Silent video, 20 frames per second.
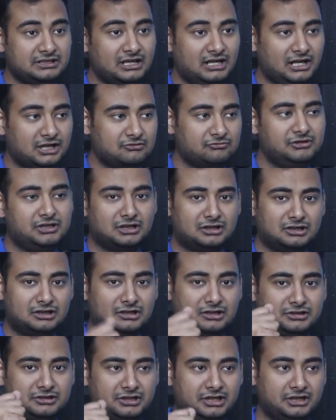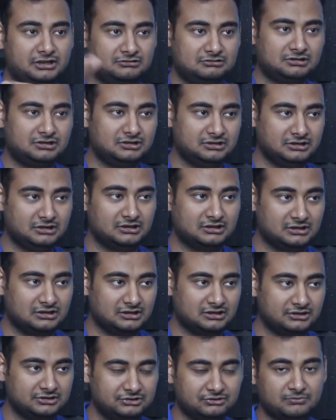They're like, we're going to take
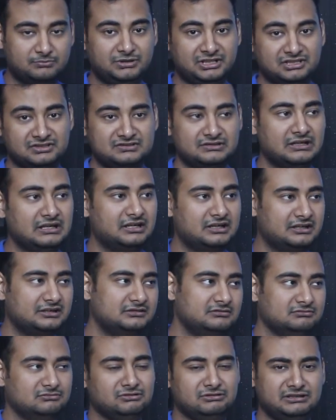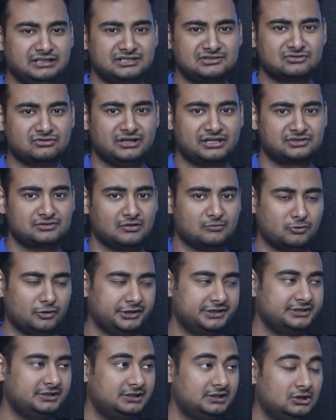your buildings. There is no actual
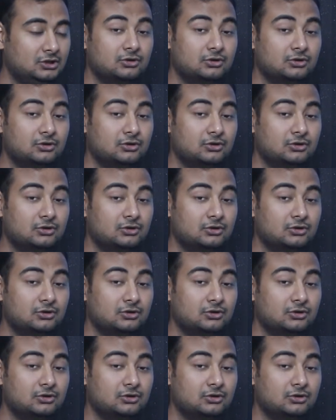point.